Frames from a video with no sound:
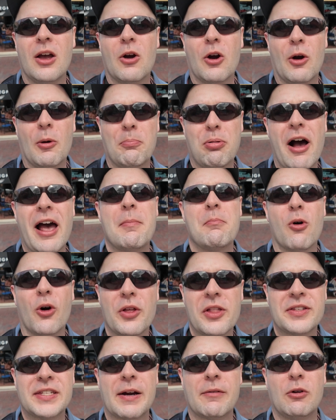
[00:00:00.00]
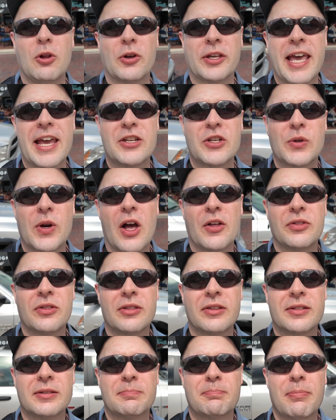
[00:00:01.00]
or probably more than several locations throughout
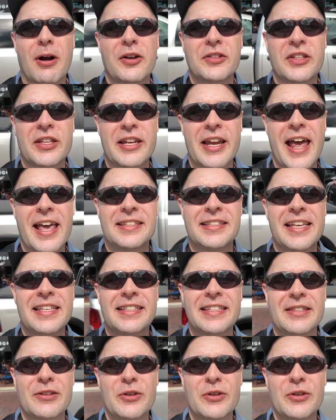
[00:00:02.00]
parts of the United States.